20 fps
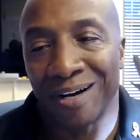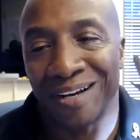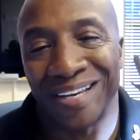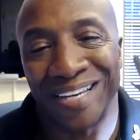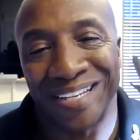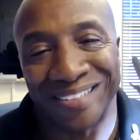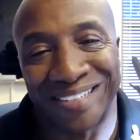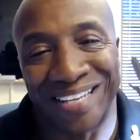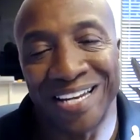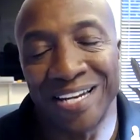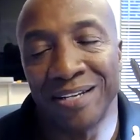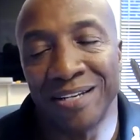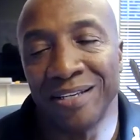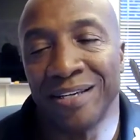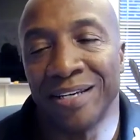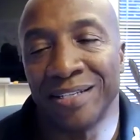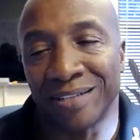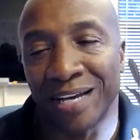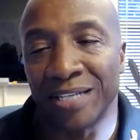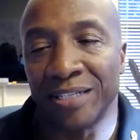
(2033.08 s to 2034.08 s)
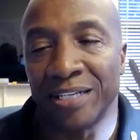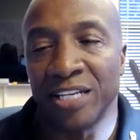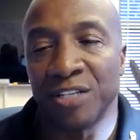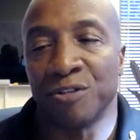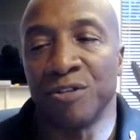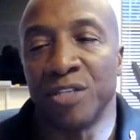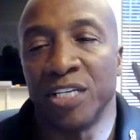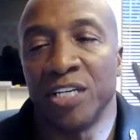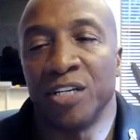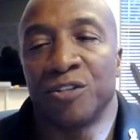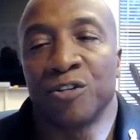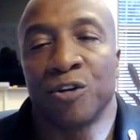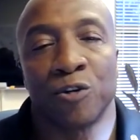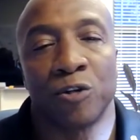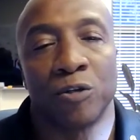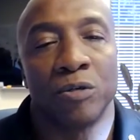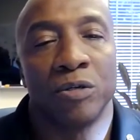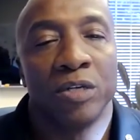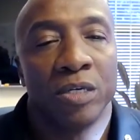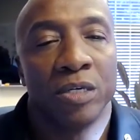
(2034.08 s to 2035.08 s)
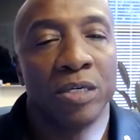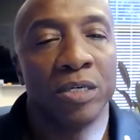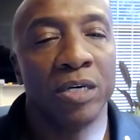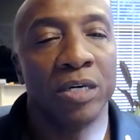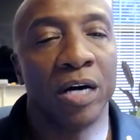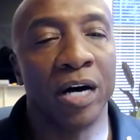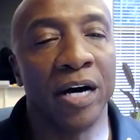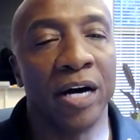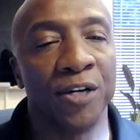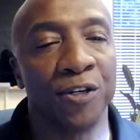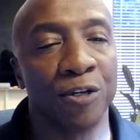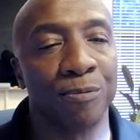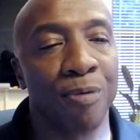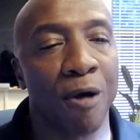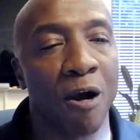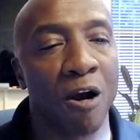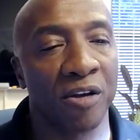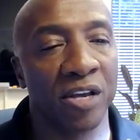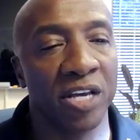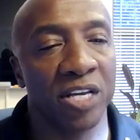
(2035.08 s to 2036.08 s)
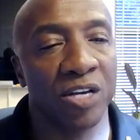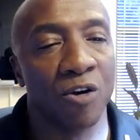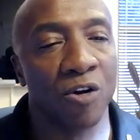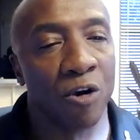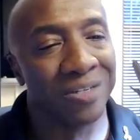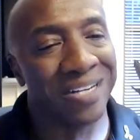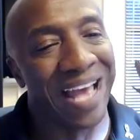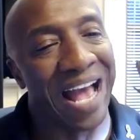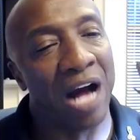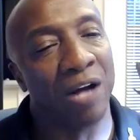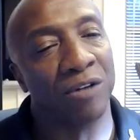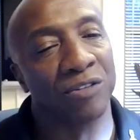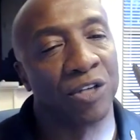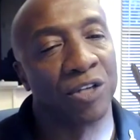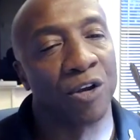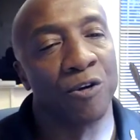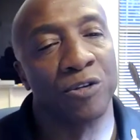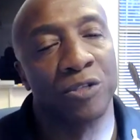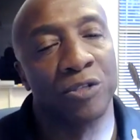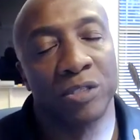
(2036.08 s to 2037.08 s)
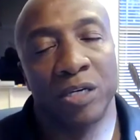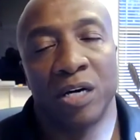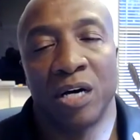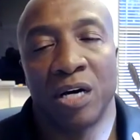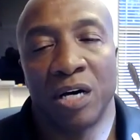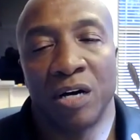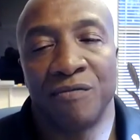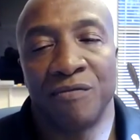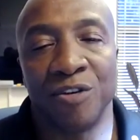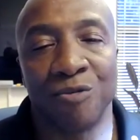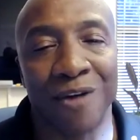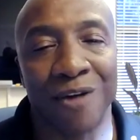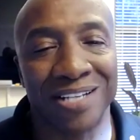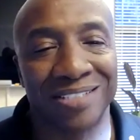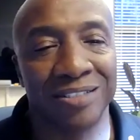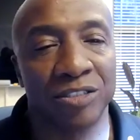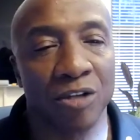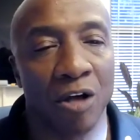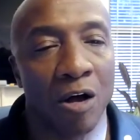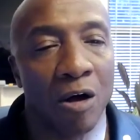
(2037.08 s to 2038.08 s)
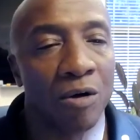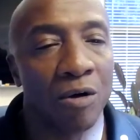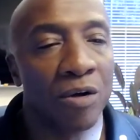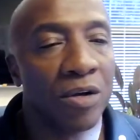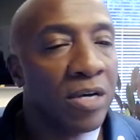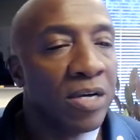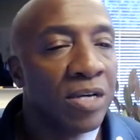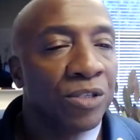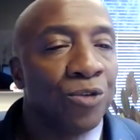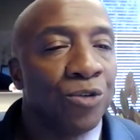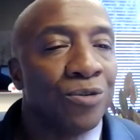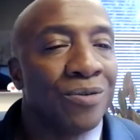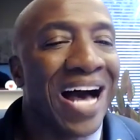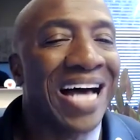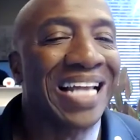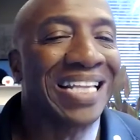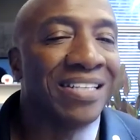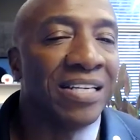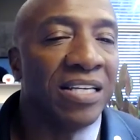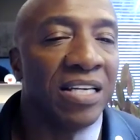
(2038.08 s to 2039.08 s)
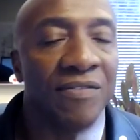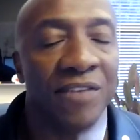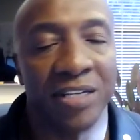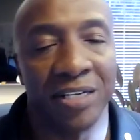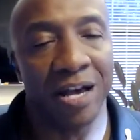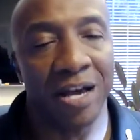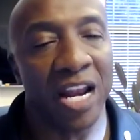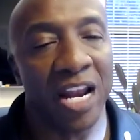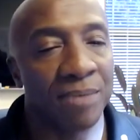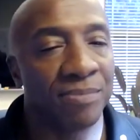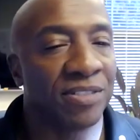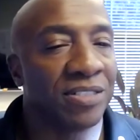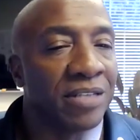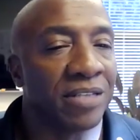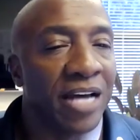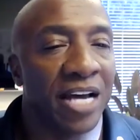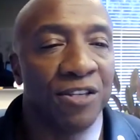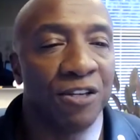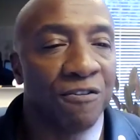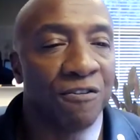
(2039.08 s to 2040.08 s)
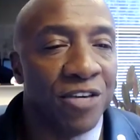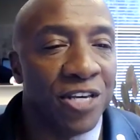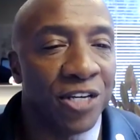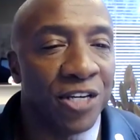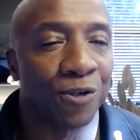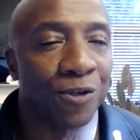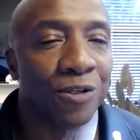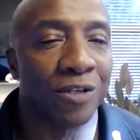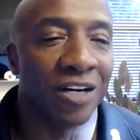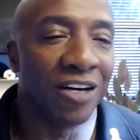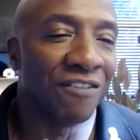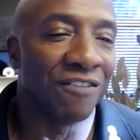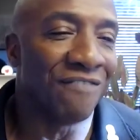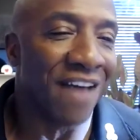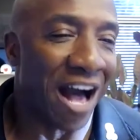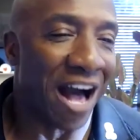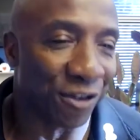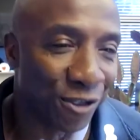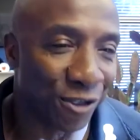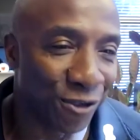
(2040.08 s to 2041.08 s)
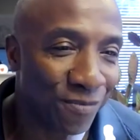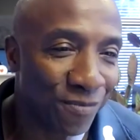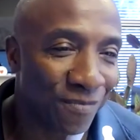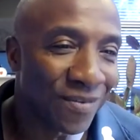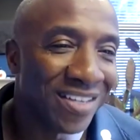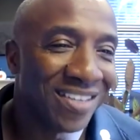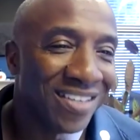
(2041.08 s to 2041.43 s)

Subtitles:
in Kennedy inside either the internal under parking or on the outskirts of the residence hall, to not leave any items inside their vehicle of value,